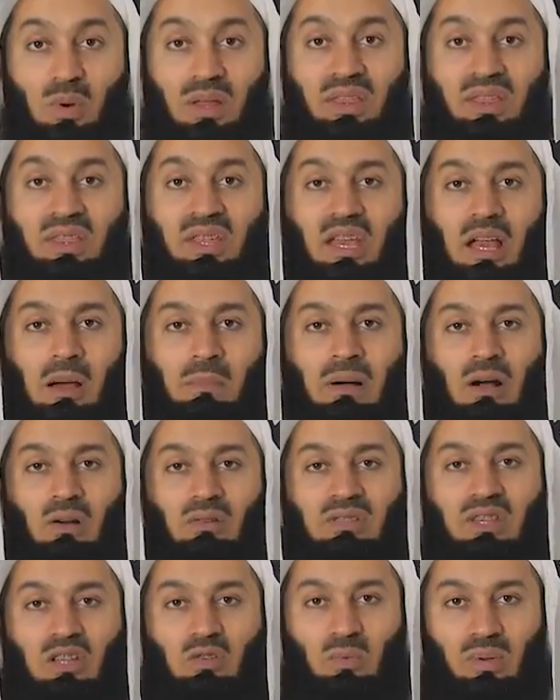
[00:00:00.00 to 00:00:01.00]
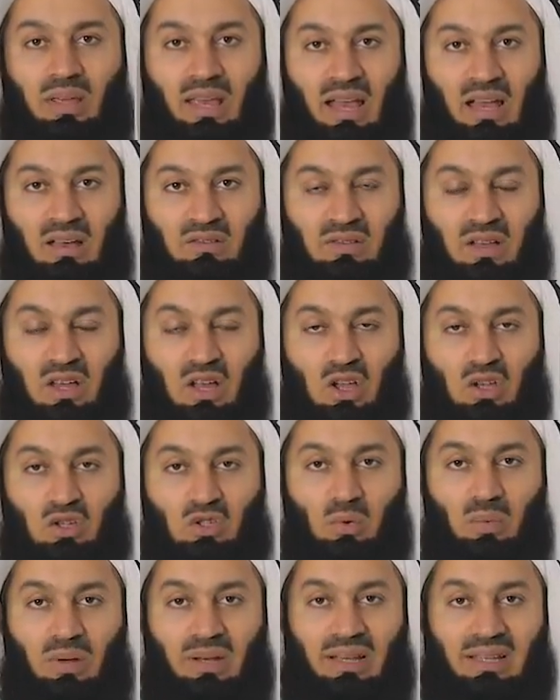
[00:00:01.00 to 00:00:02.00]
with the amount that we have.
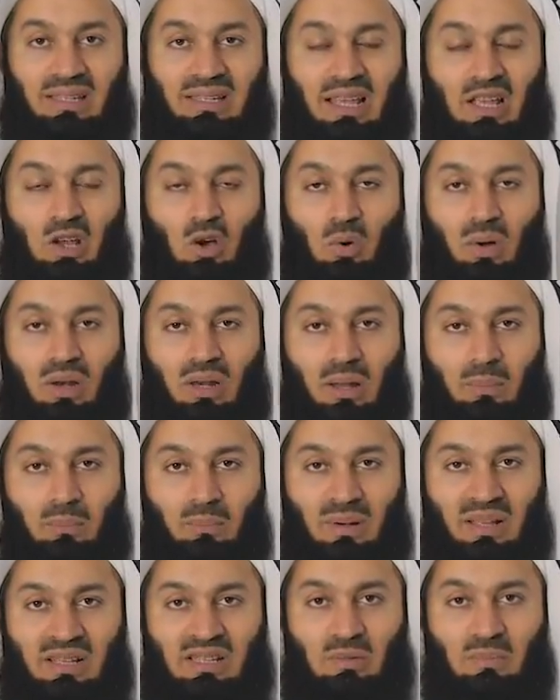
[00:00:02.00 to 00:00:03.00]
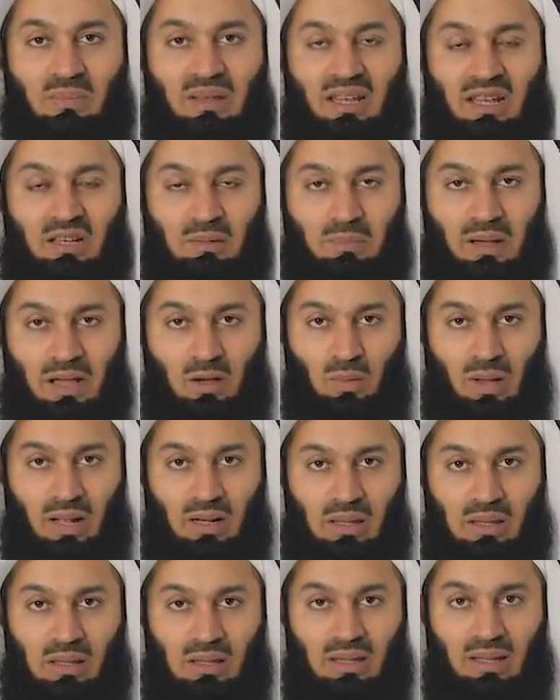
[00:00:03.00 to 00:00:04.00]
So when I say, oh Allah, bless me in my
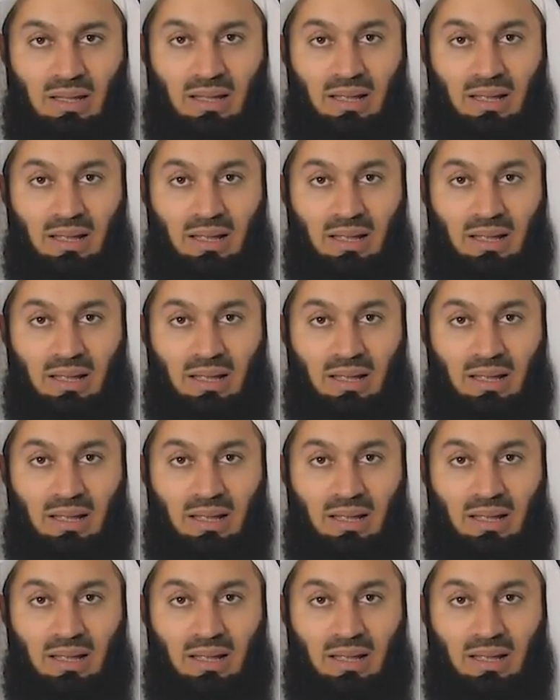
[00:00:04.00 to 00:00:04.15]
wealth,